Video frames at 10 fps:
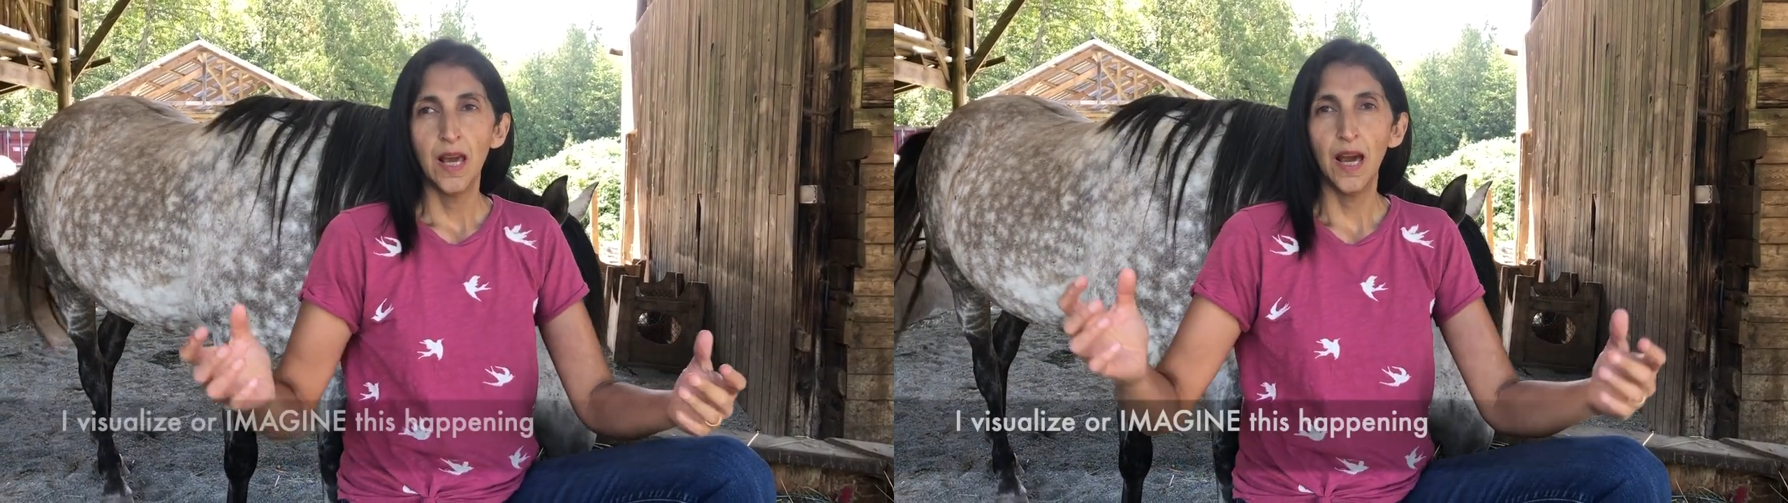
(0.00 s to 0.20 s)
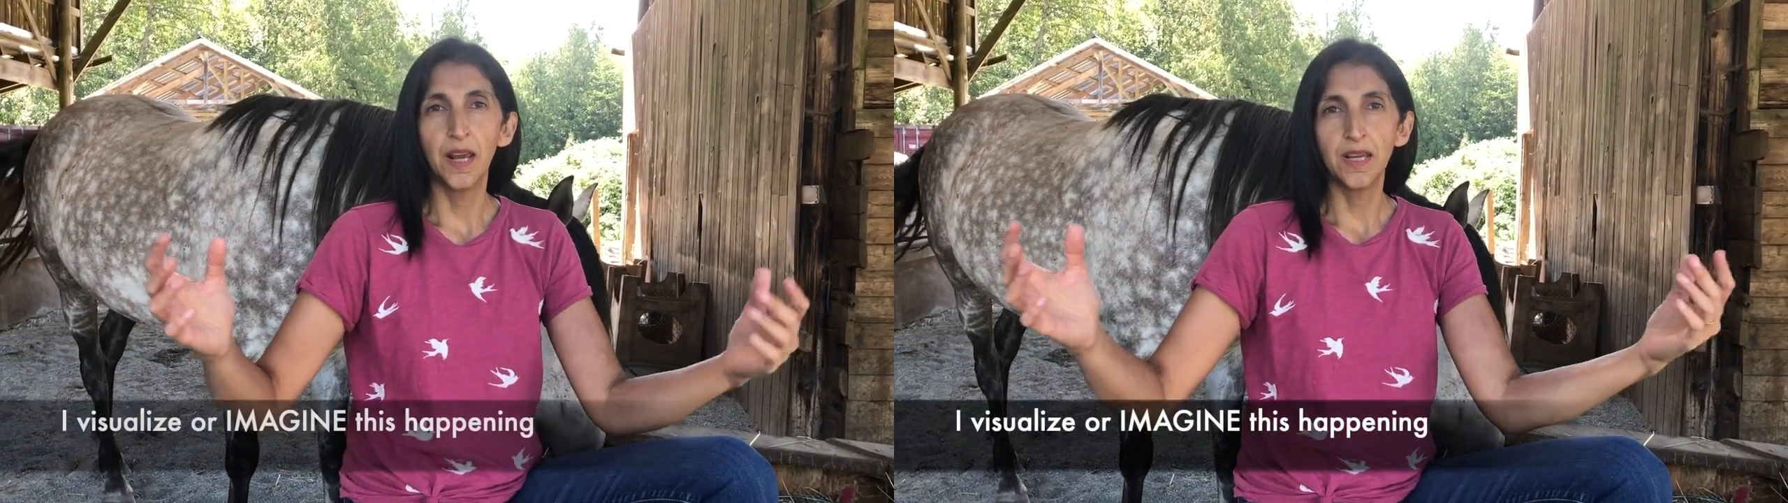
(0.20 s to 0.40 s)

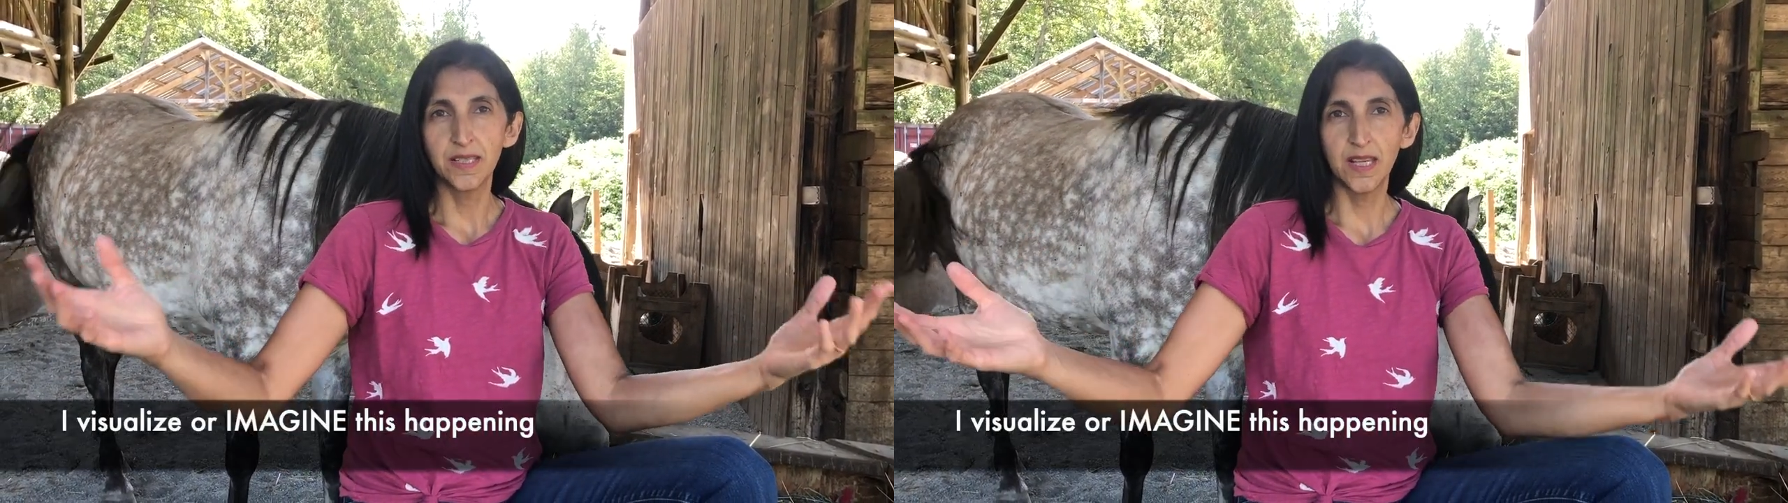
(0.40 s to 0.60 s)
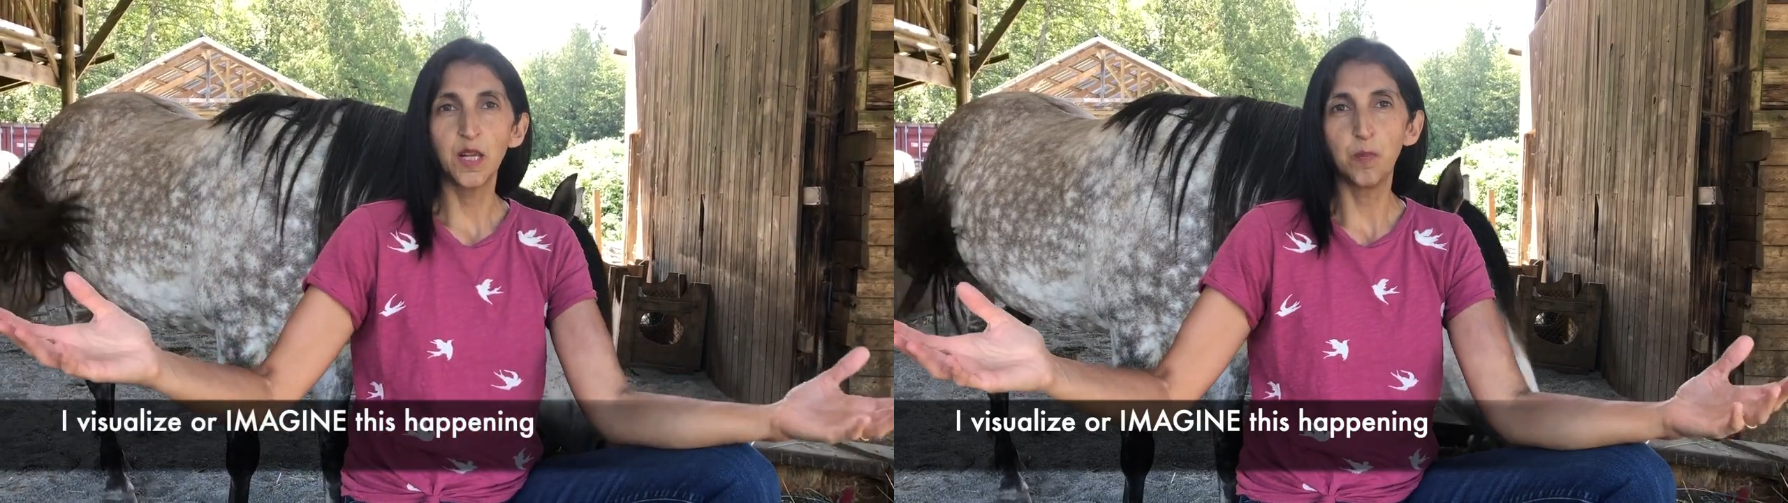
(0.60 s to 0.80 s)
And I
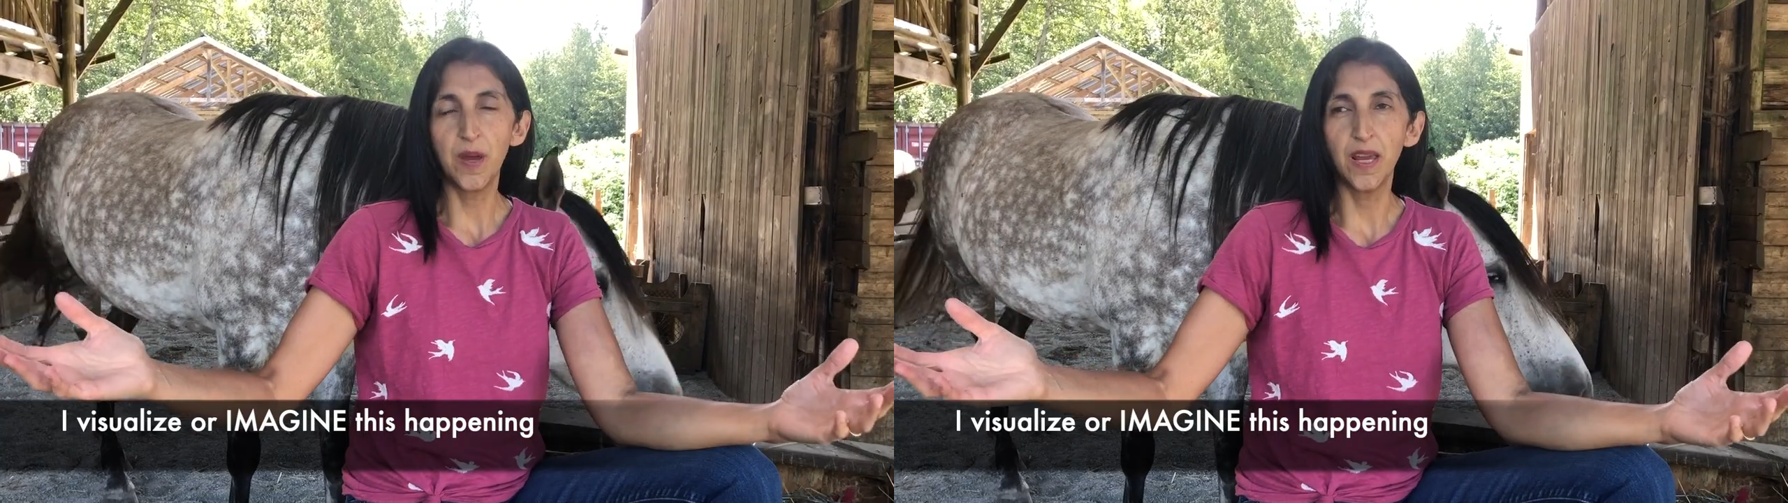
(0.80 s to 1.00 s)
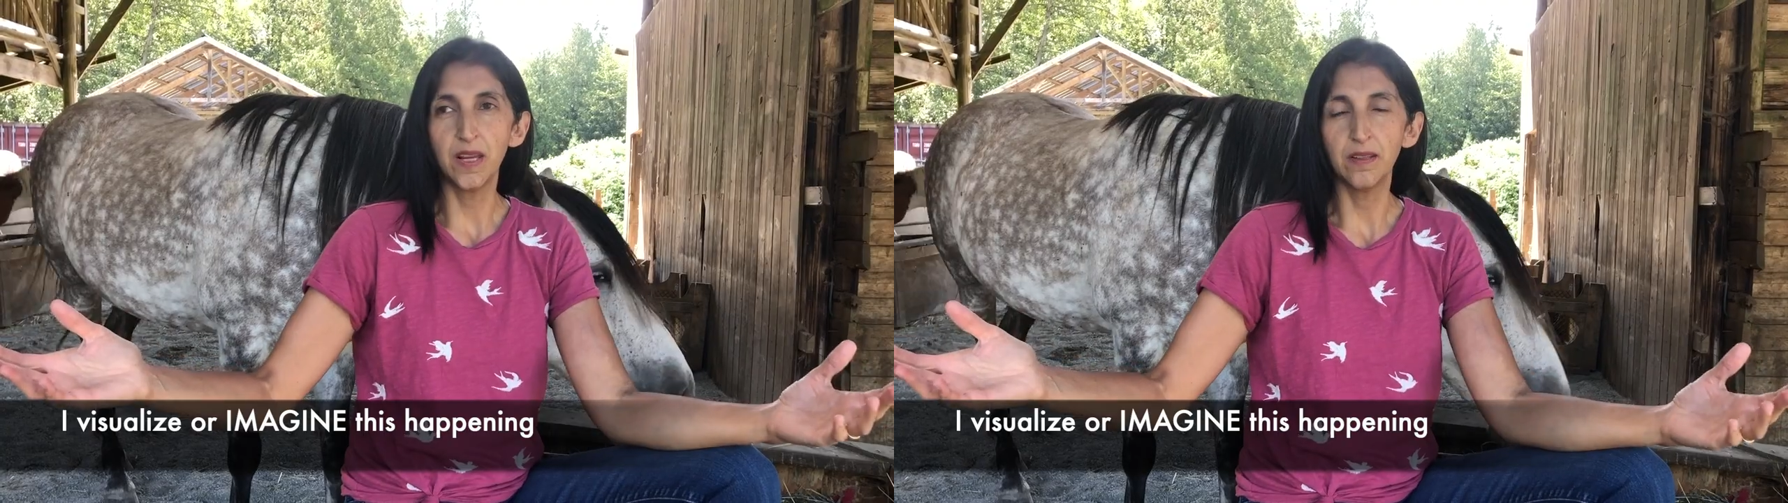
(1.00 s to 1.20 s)
say to
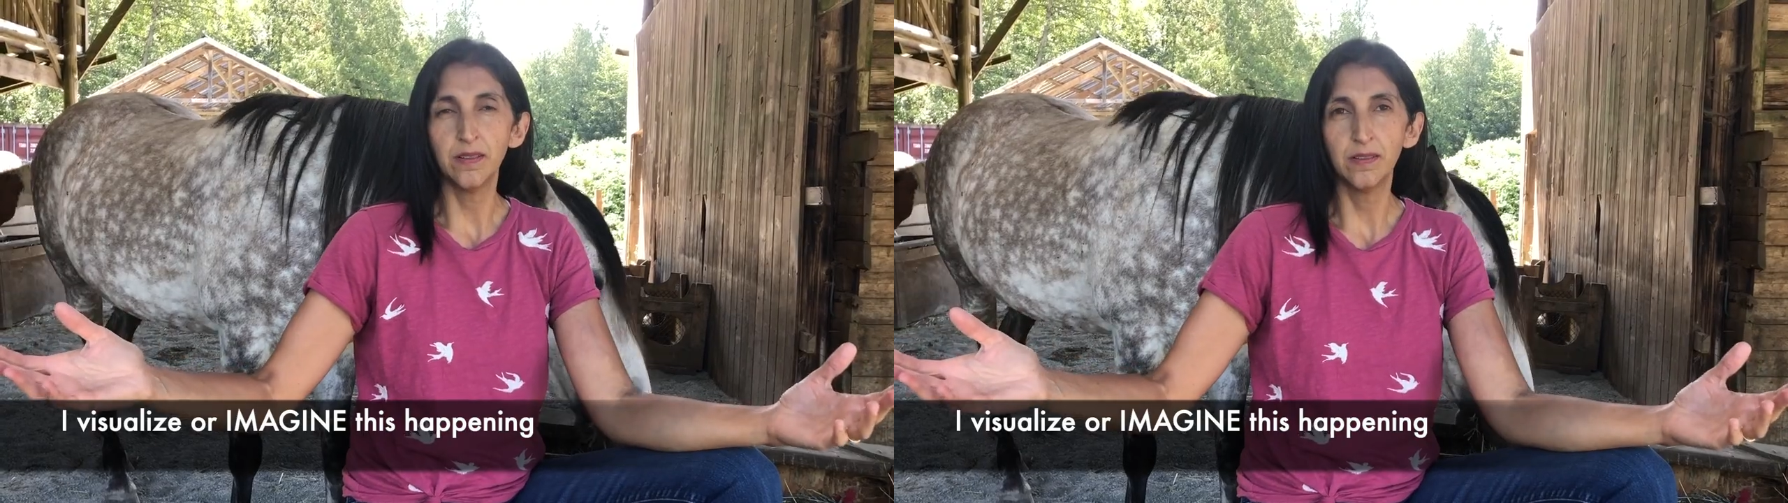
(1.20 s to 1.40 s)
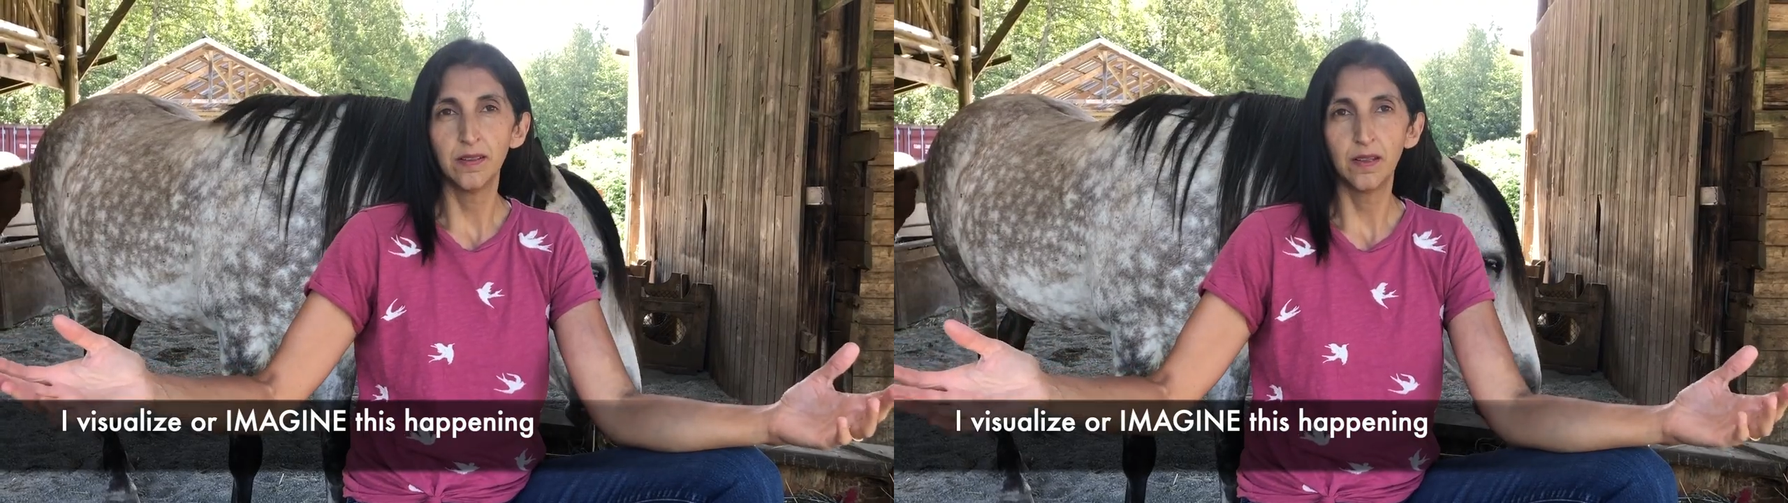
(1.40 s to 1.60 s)
pain,
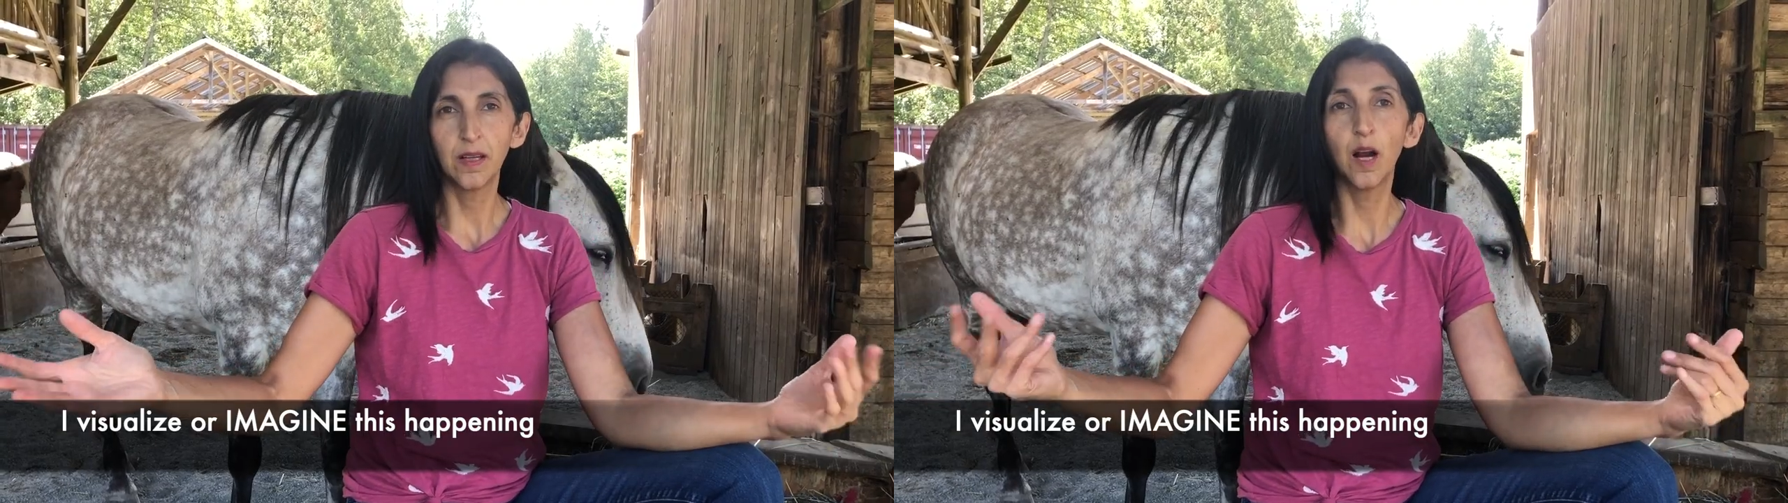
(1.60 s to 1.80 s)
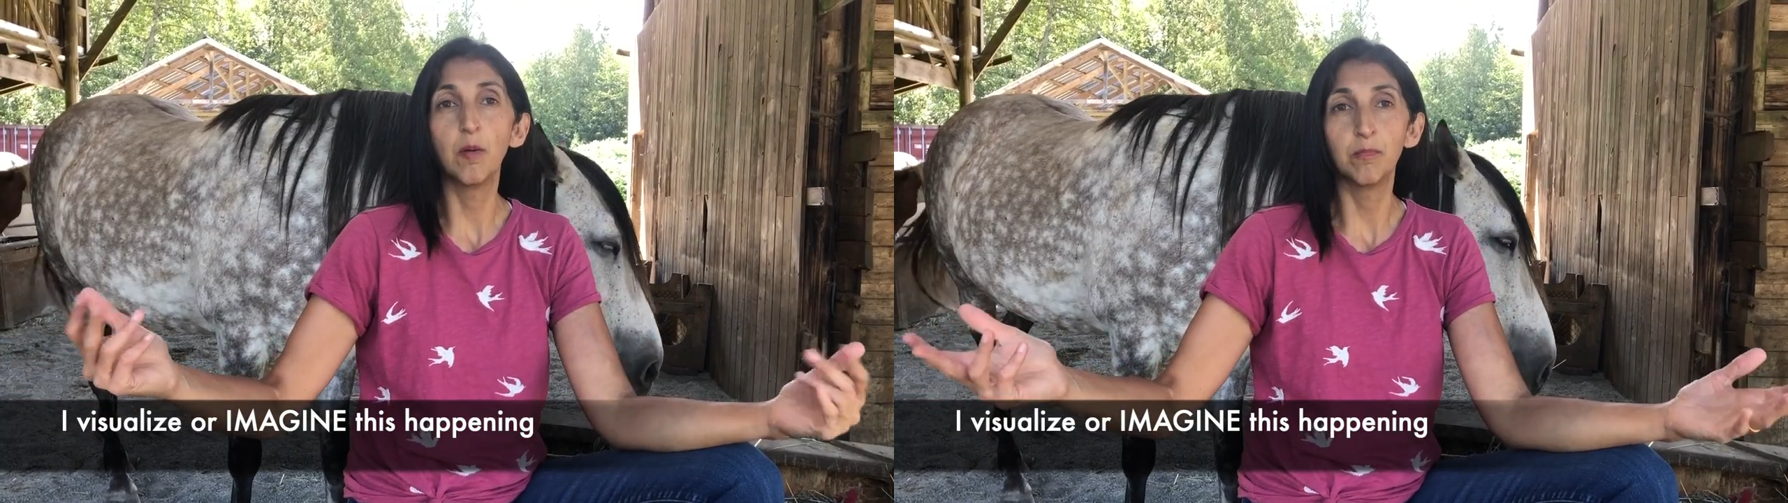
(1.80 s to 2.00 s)

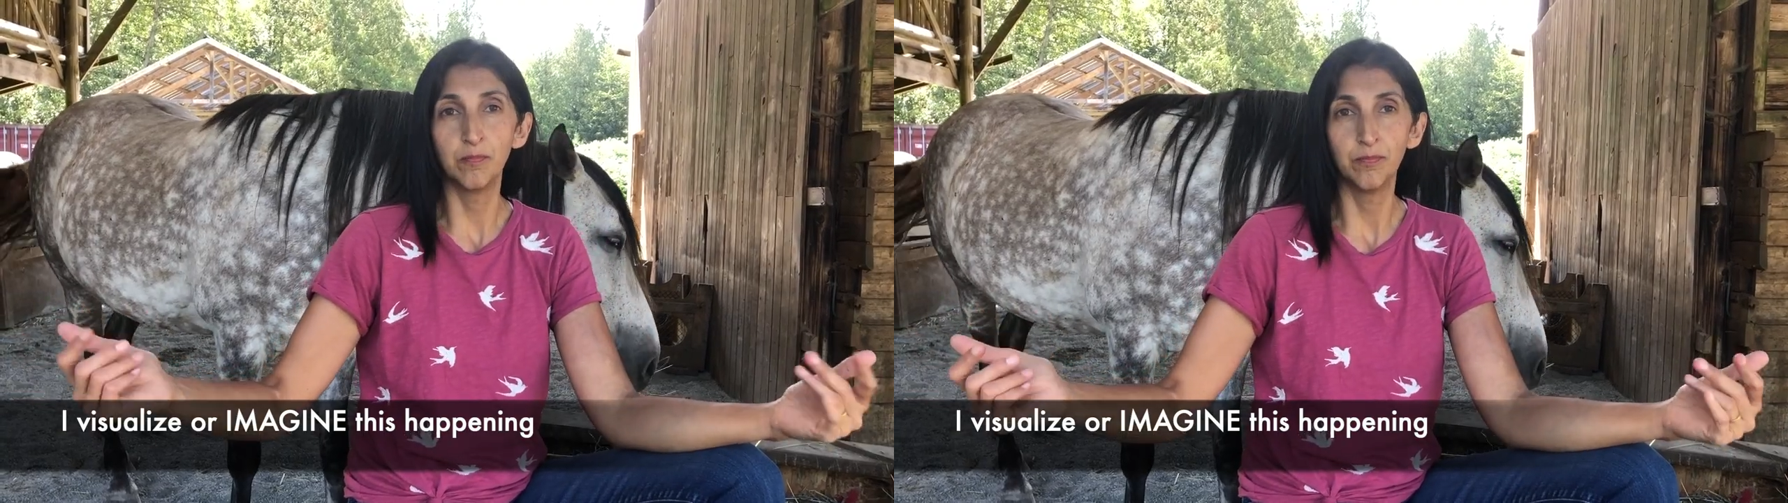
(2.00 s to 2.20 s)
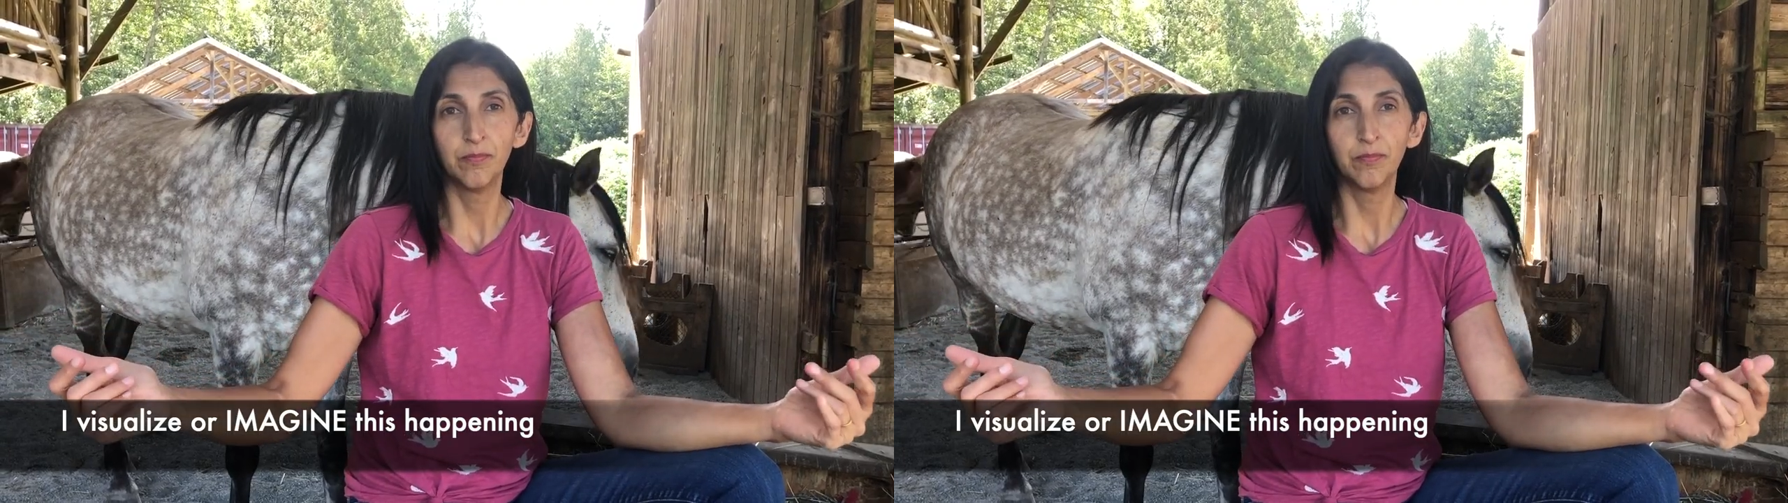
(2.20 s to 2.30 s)
Come,